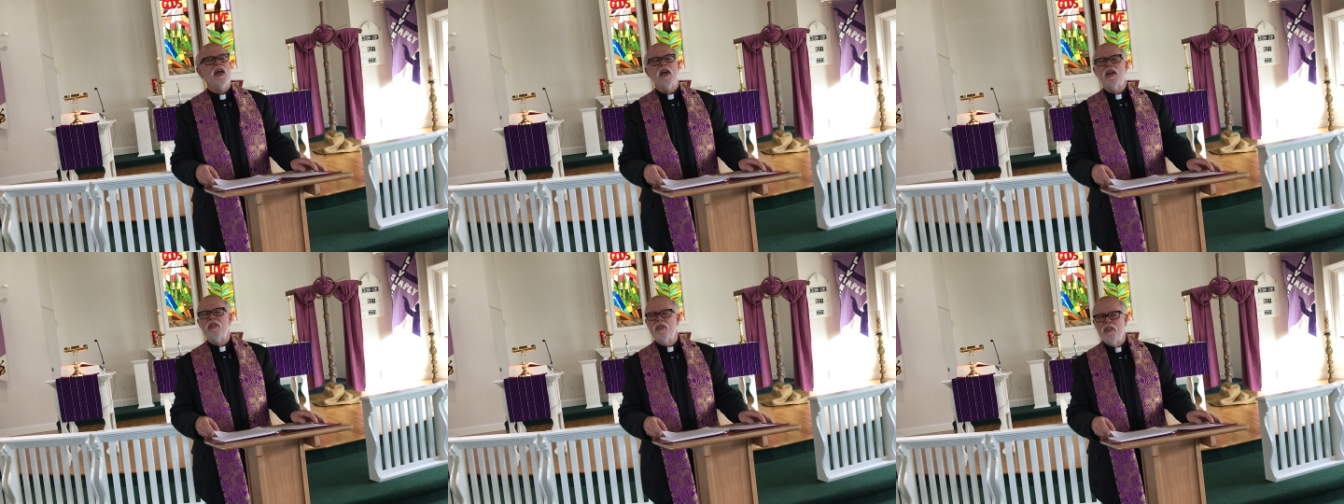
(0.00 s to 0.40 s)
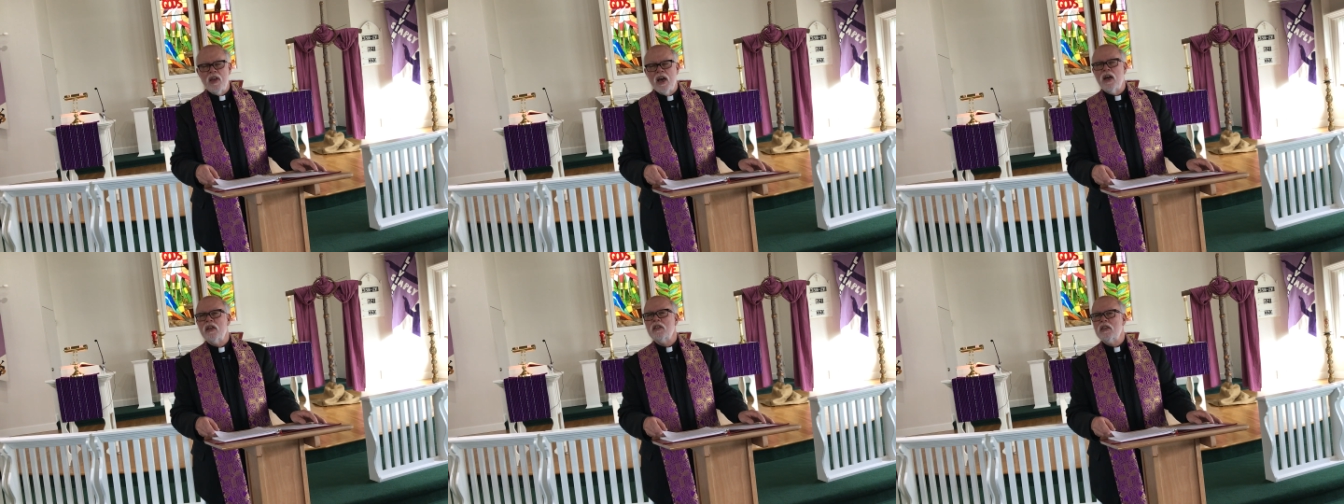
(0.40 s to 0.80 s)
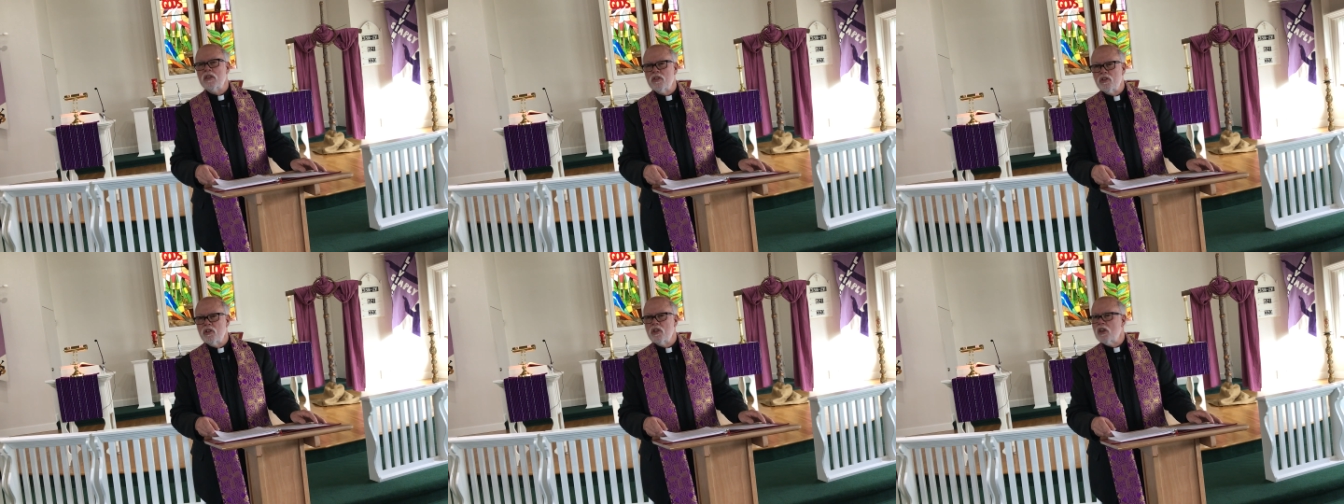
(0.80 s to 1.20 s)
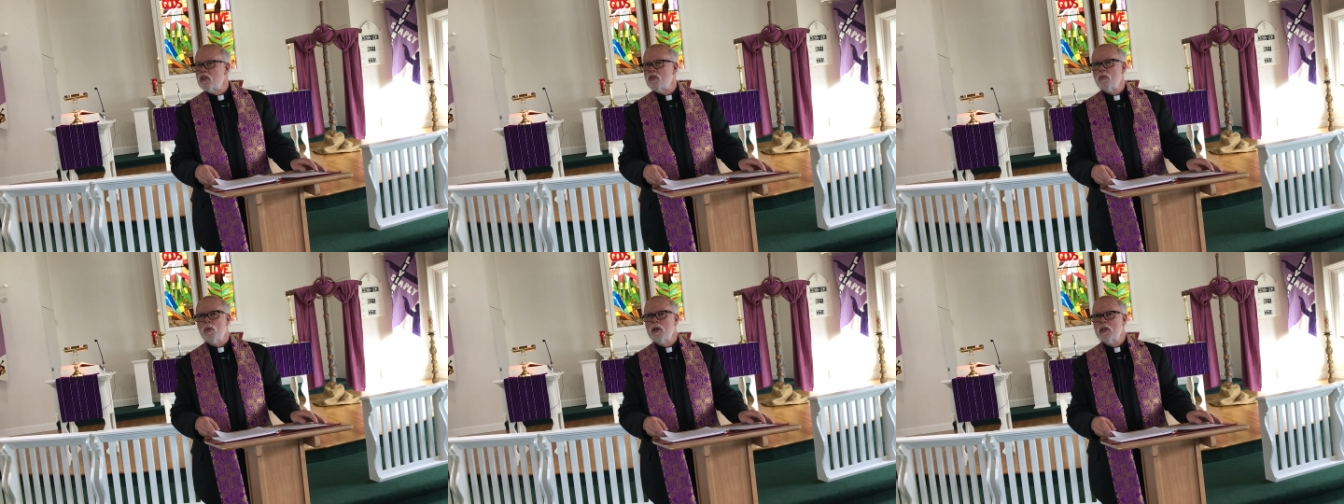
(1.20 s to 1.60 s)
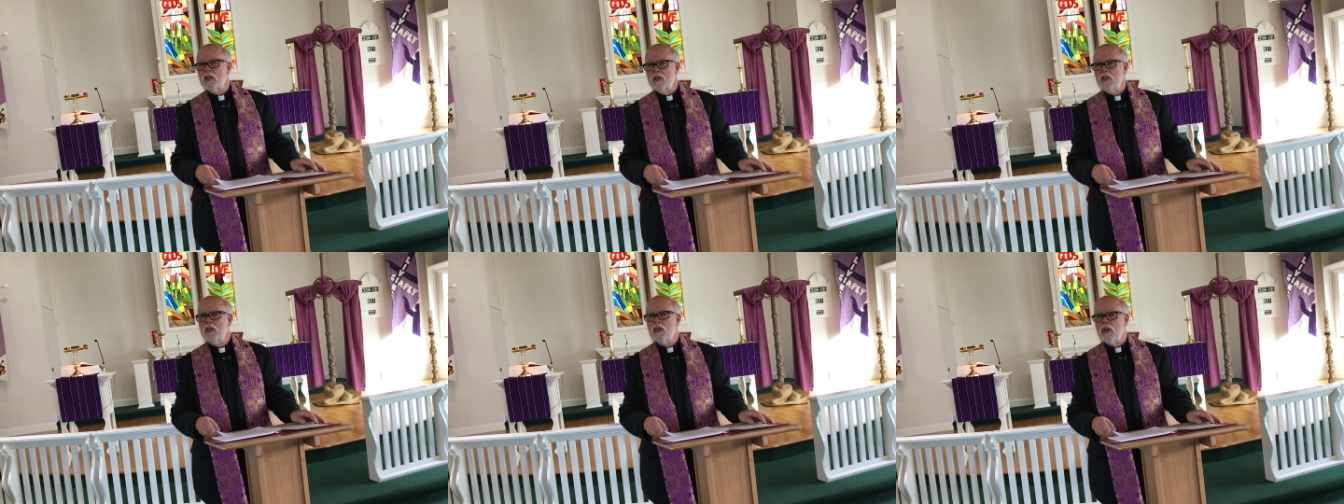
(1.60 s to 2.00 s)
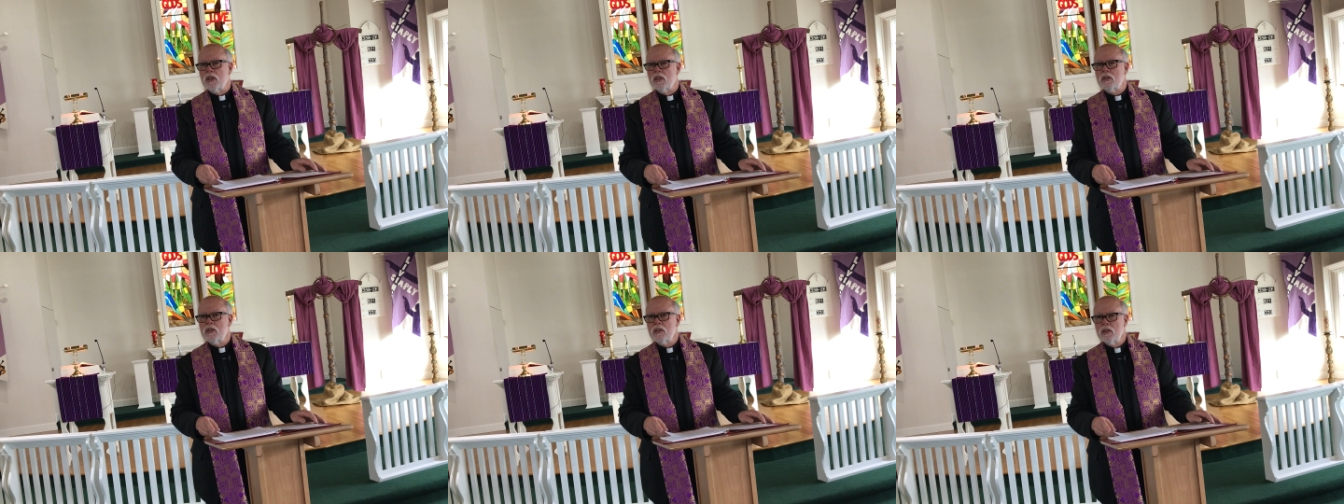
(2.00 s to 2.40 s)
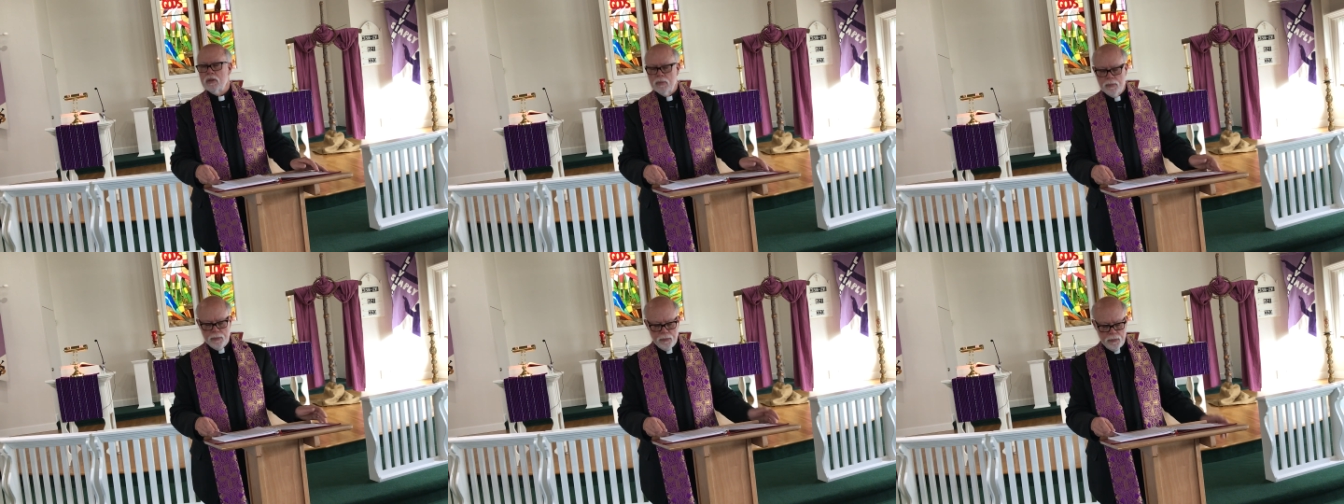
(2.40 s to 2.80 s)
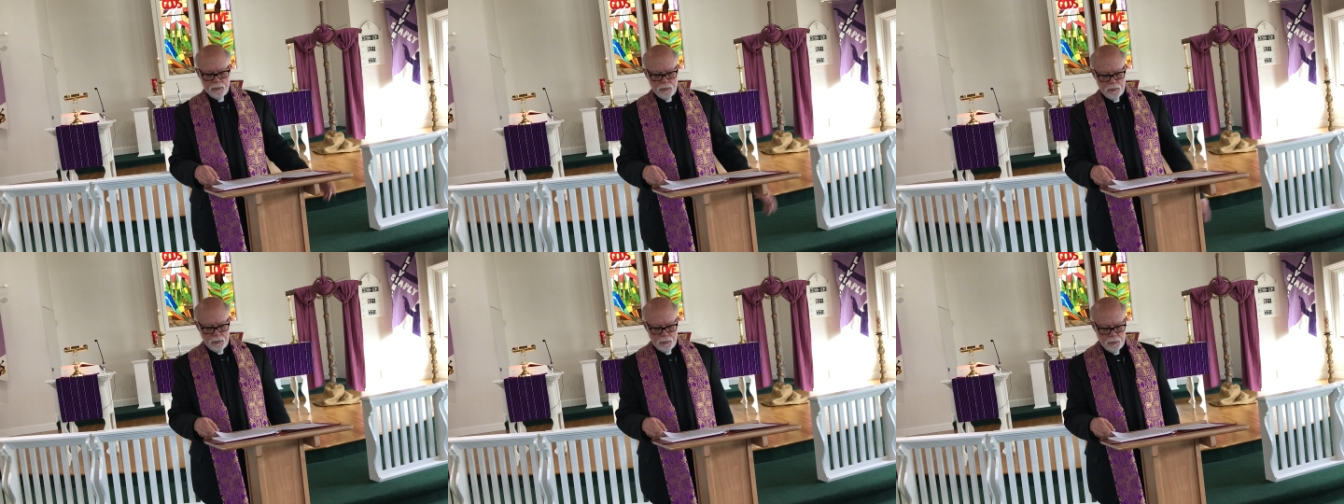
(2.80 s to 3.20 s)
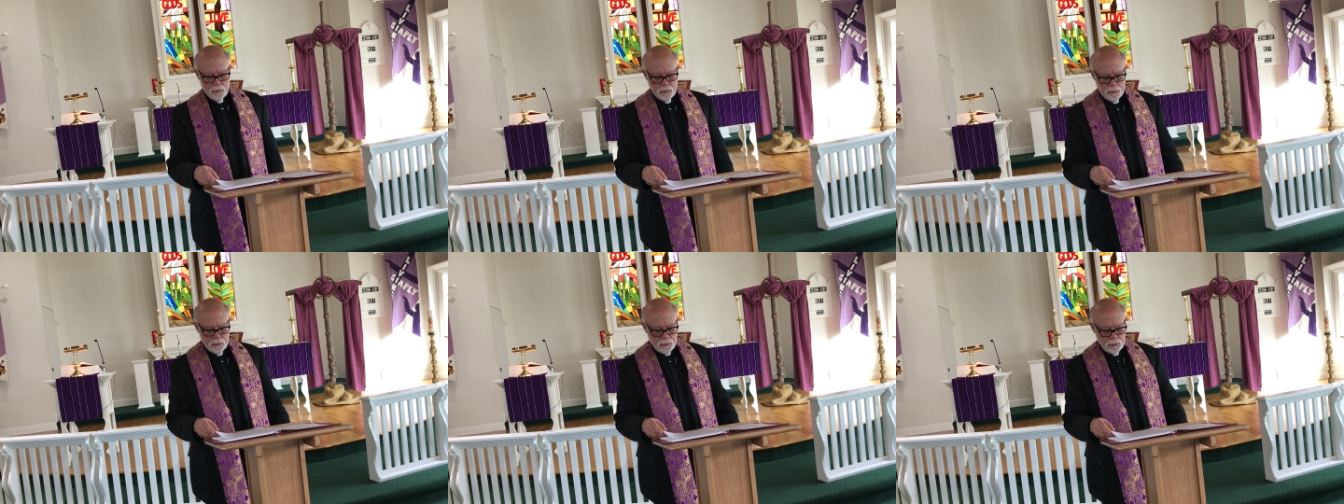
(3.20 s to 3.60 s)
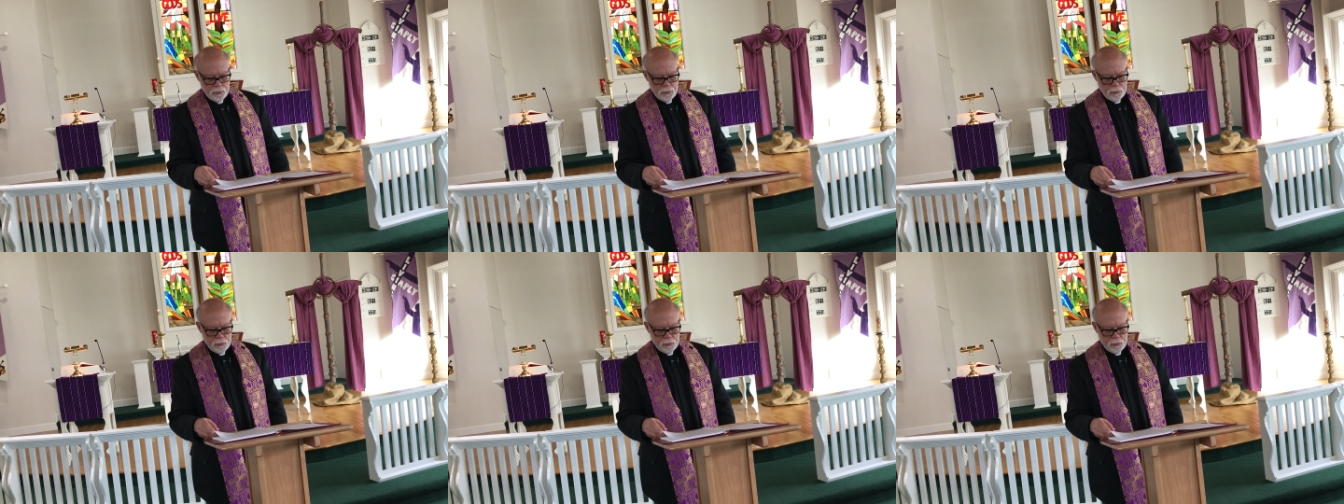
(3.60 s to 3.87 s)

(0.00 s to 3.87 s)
and that is just what he does. Hmm.